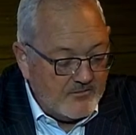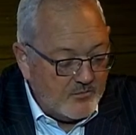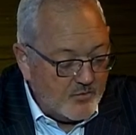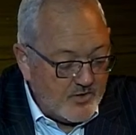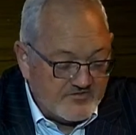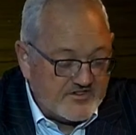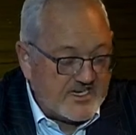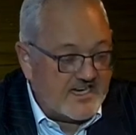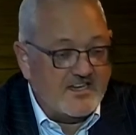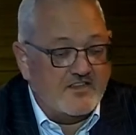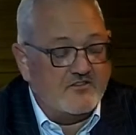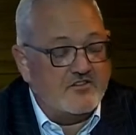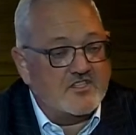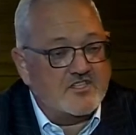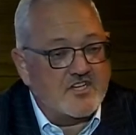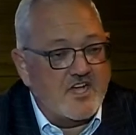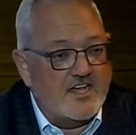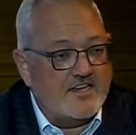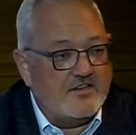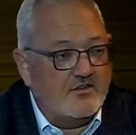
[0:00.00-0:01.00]
We've taken the
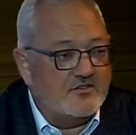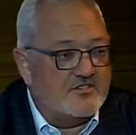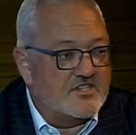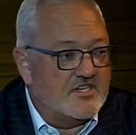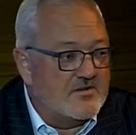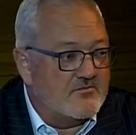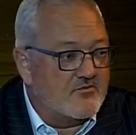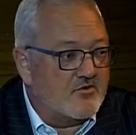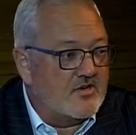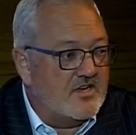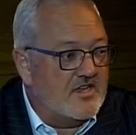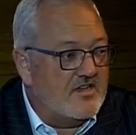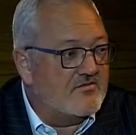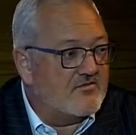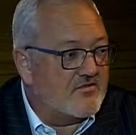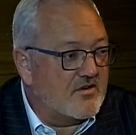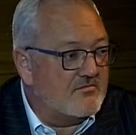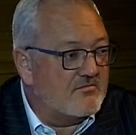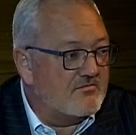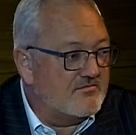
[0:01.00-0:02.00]
title deliberately
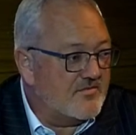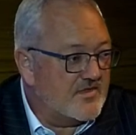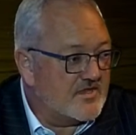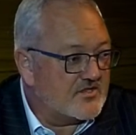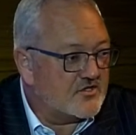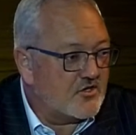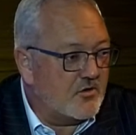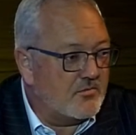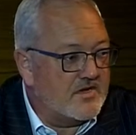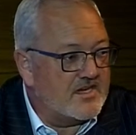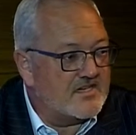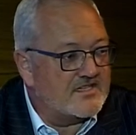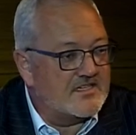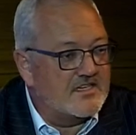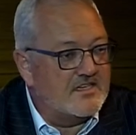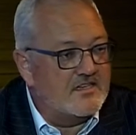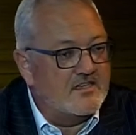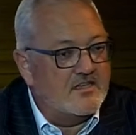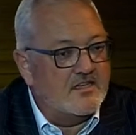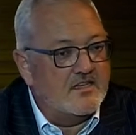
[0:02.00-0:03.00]
from topics
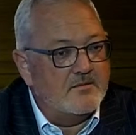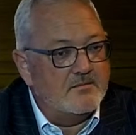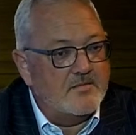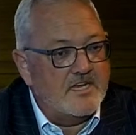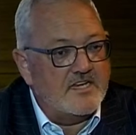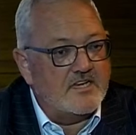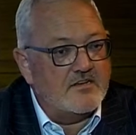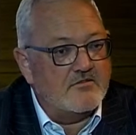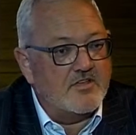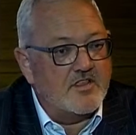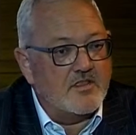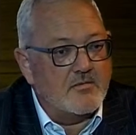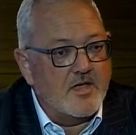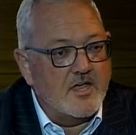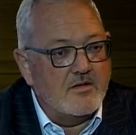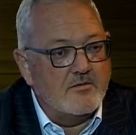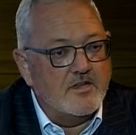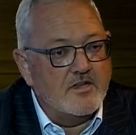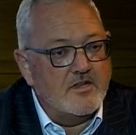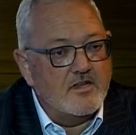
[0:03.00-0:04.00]
in the media at the
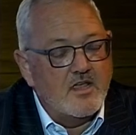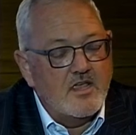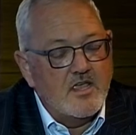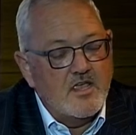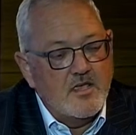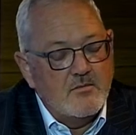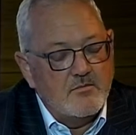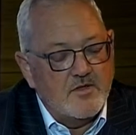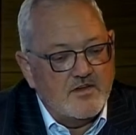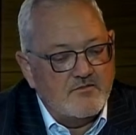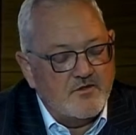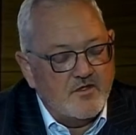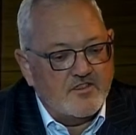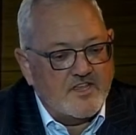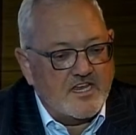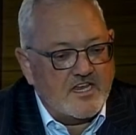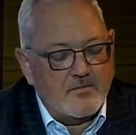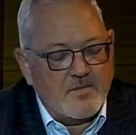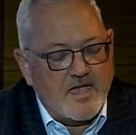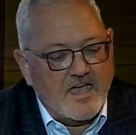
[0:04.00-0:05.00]
moment, but if you
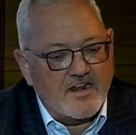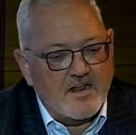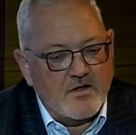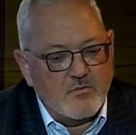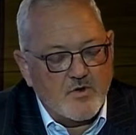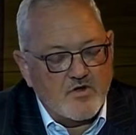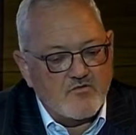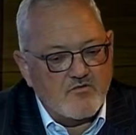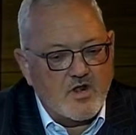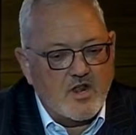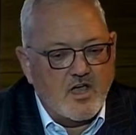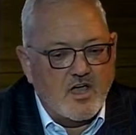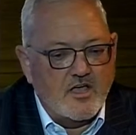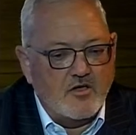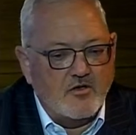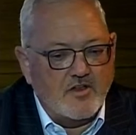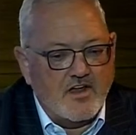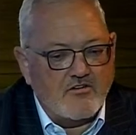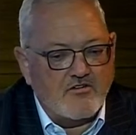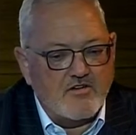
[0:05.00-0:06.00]
think about it, we rely
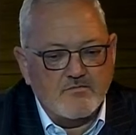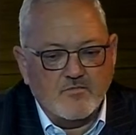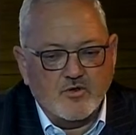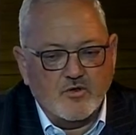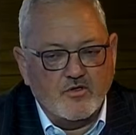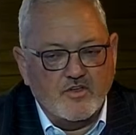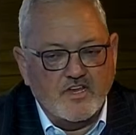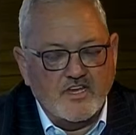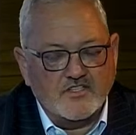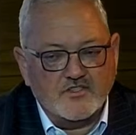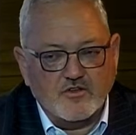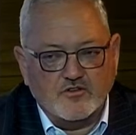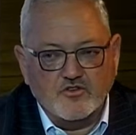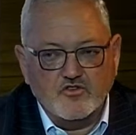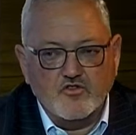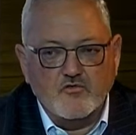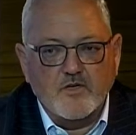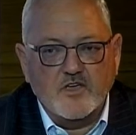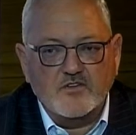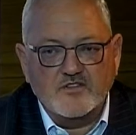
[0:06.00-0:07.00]
on our employees on an
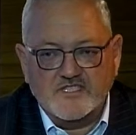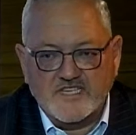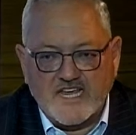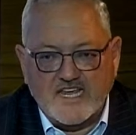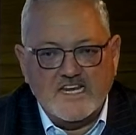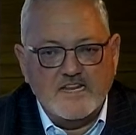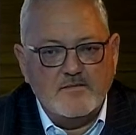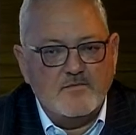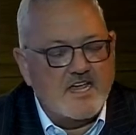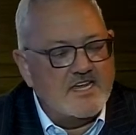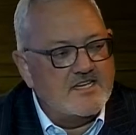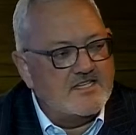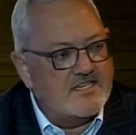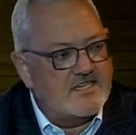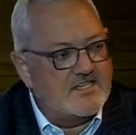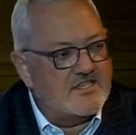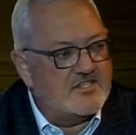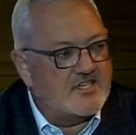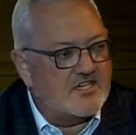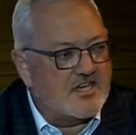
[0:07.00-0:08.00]
almost daily
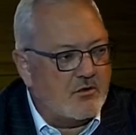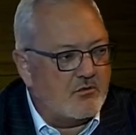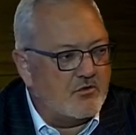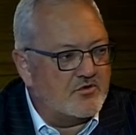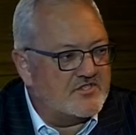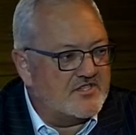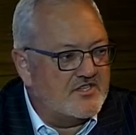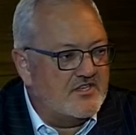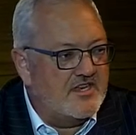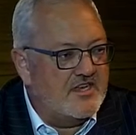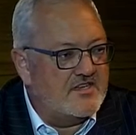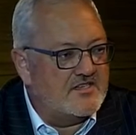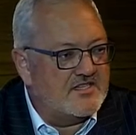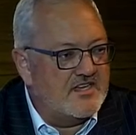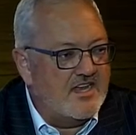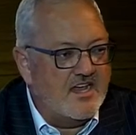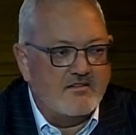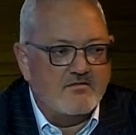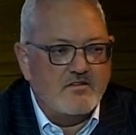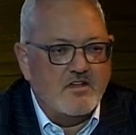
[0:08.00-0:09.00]
basis to go onto the
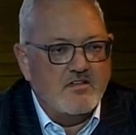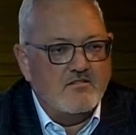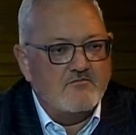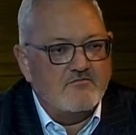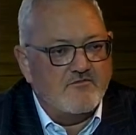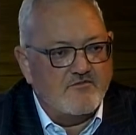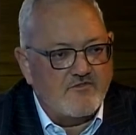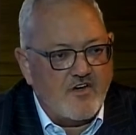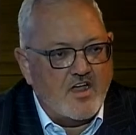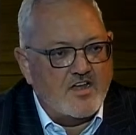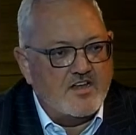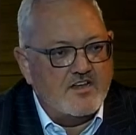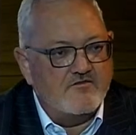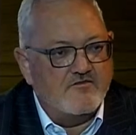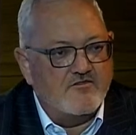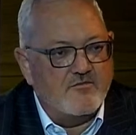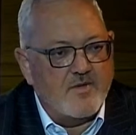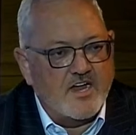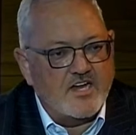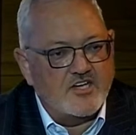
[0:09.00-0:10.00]
internet, find
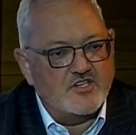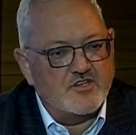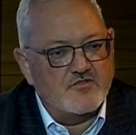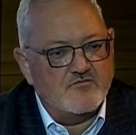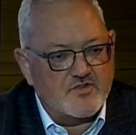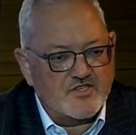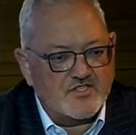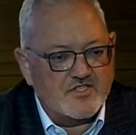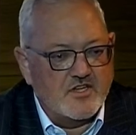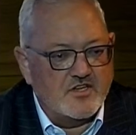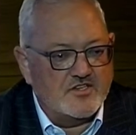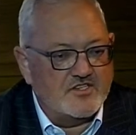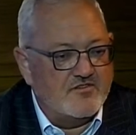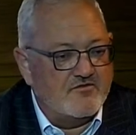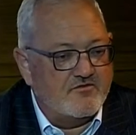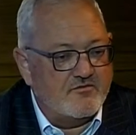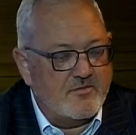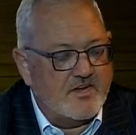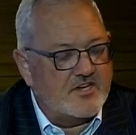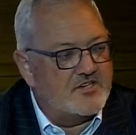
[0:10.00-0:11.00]
information, research
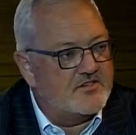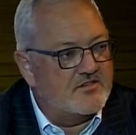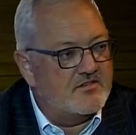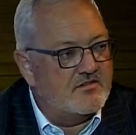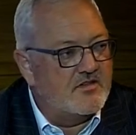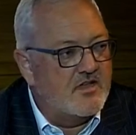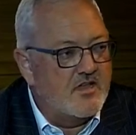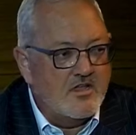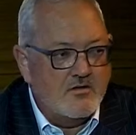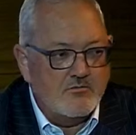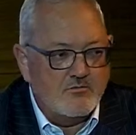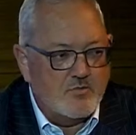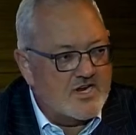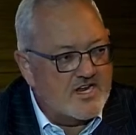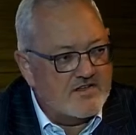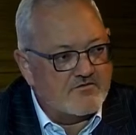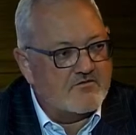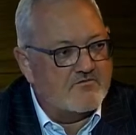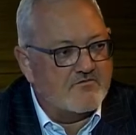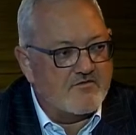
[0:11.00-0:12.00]
information. We
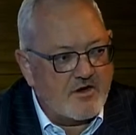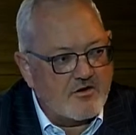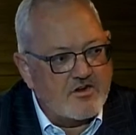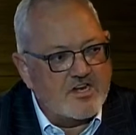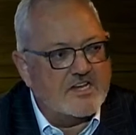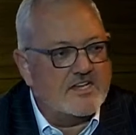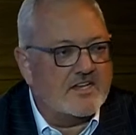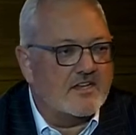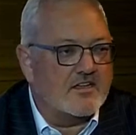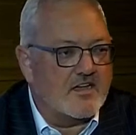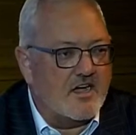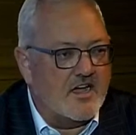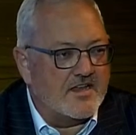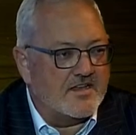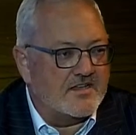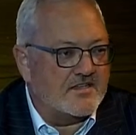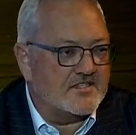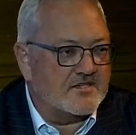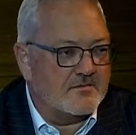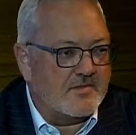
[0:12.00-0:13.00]
give them very little
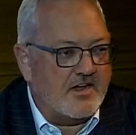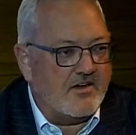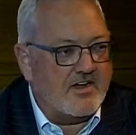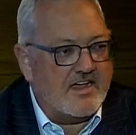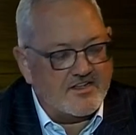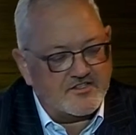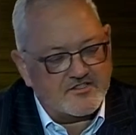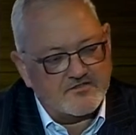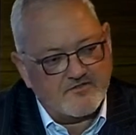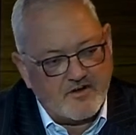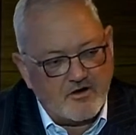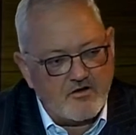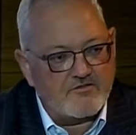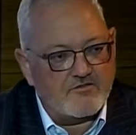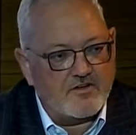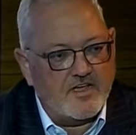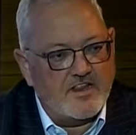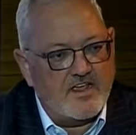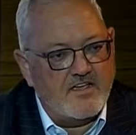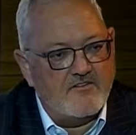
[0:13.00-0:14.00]
guidance about how to
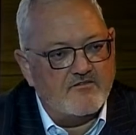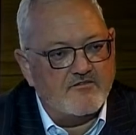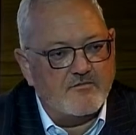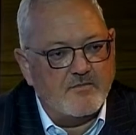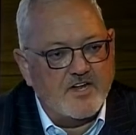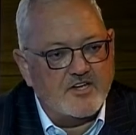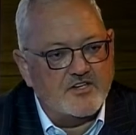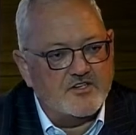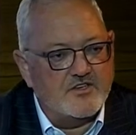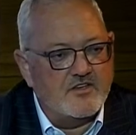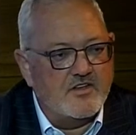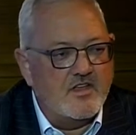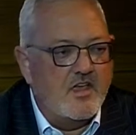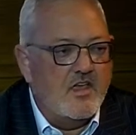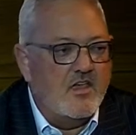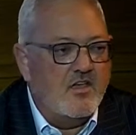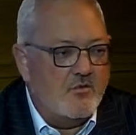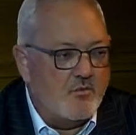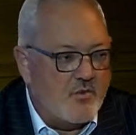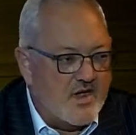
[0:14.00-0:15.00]
verify that information,
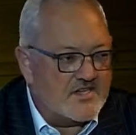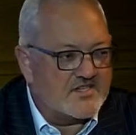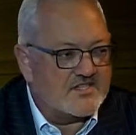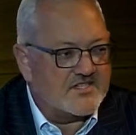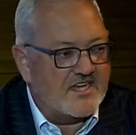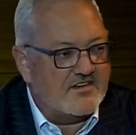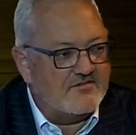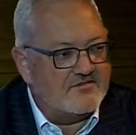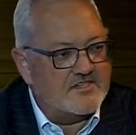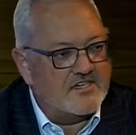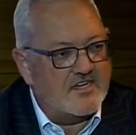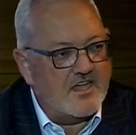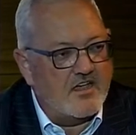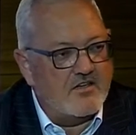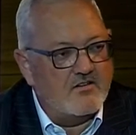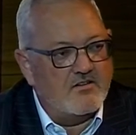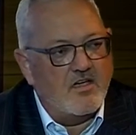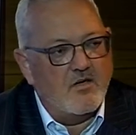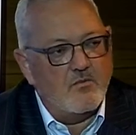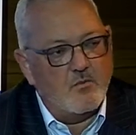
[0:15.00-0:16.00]
where's safe to
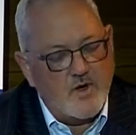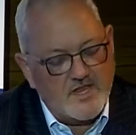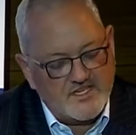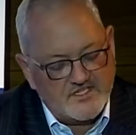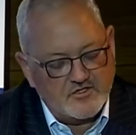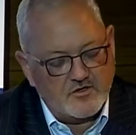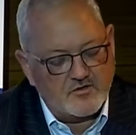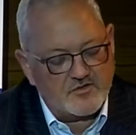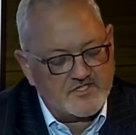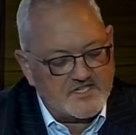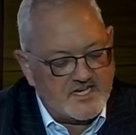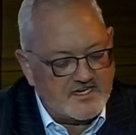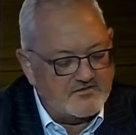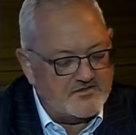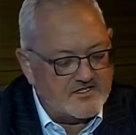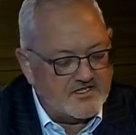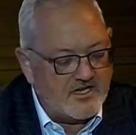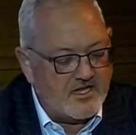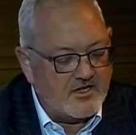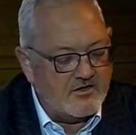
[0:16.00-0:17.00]
go and where's not safe
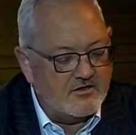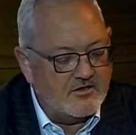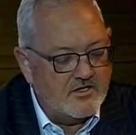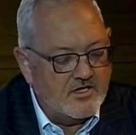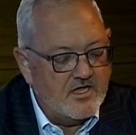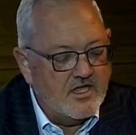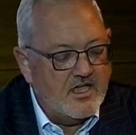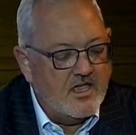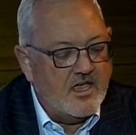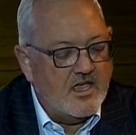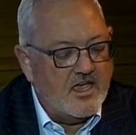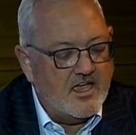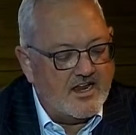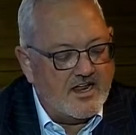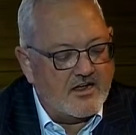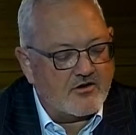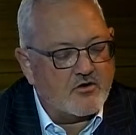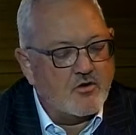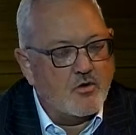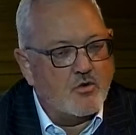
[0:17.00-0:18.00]
to go. And
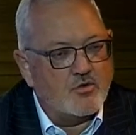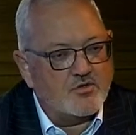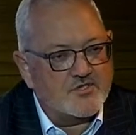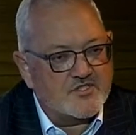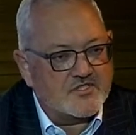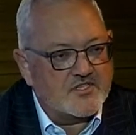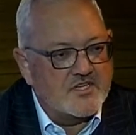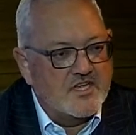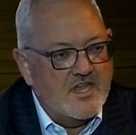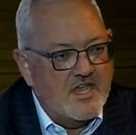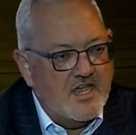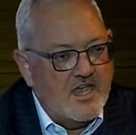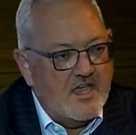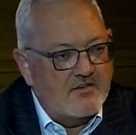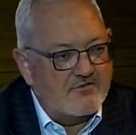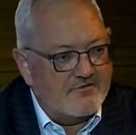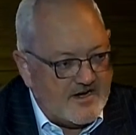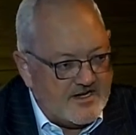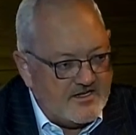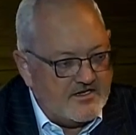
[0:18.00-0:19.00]
our course,
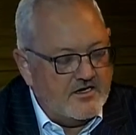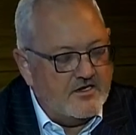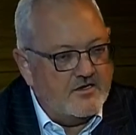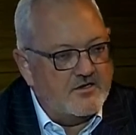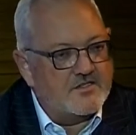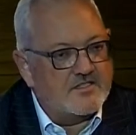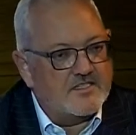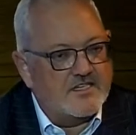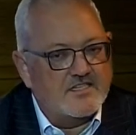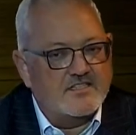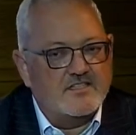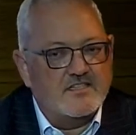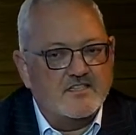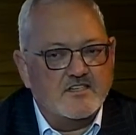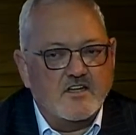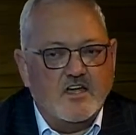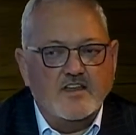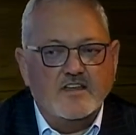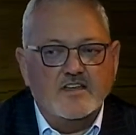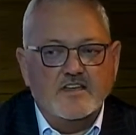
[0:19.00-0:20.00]
Fake News, is
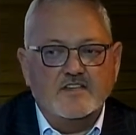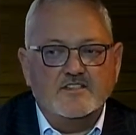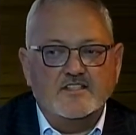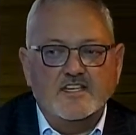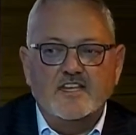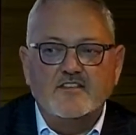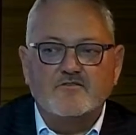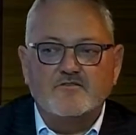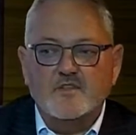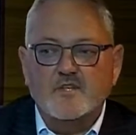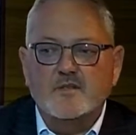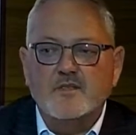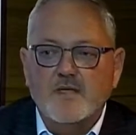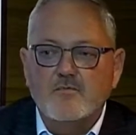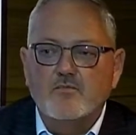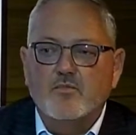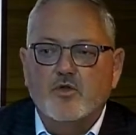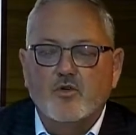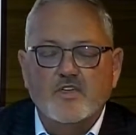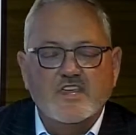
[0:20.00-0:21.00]
designed to give the
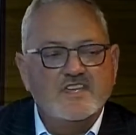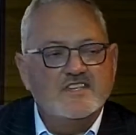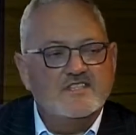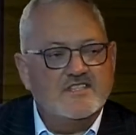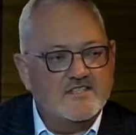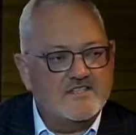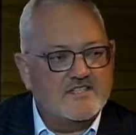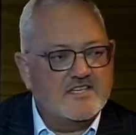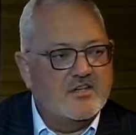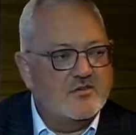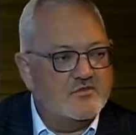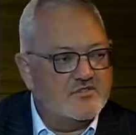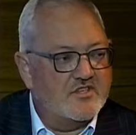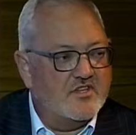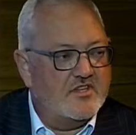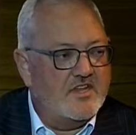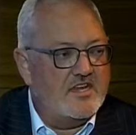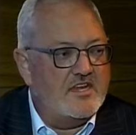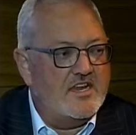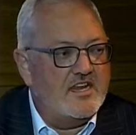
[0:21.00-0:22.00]
employees the skills that
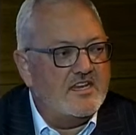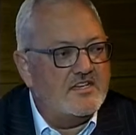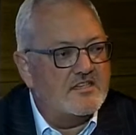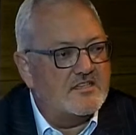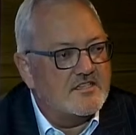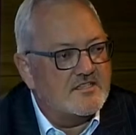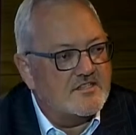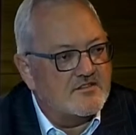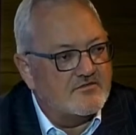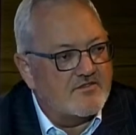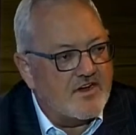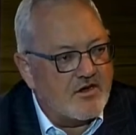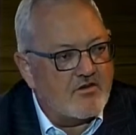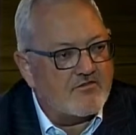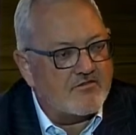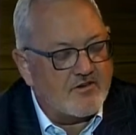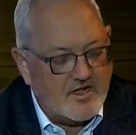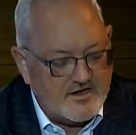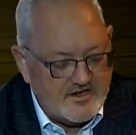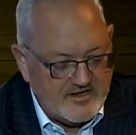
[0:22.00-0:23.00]
they need to
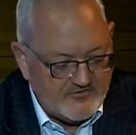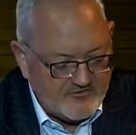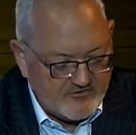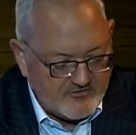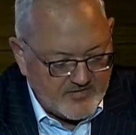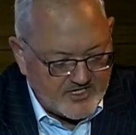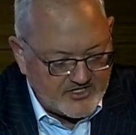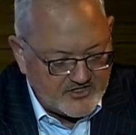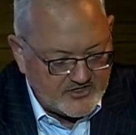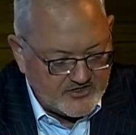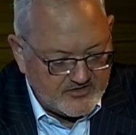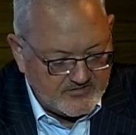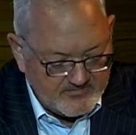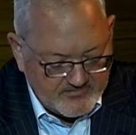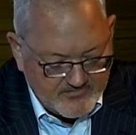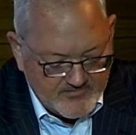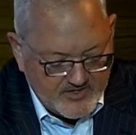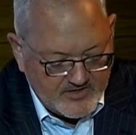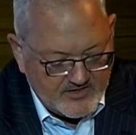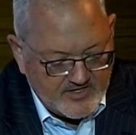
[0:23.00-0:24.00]
verify the information
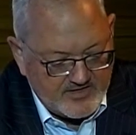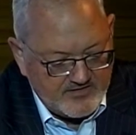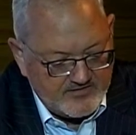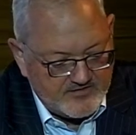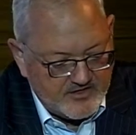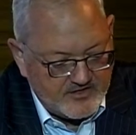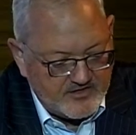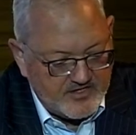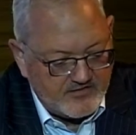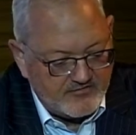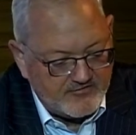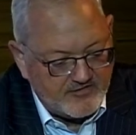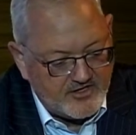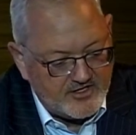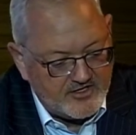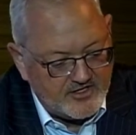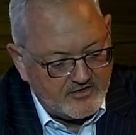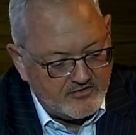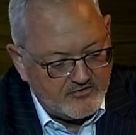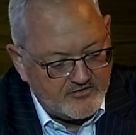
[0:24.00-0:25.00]
that they're
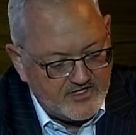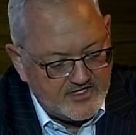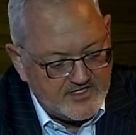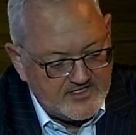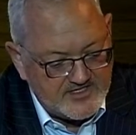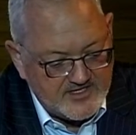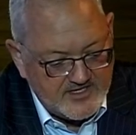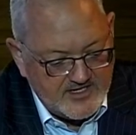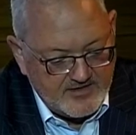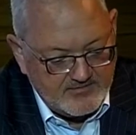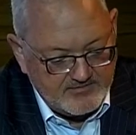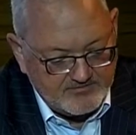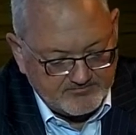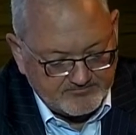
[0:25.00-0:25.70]
finding on the internet.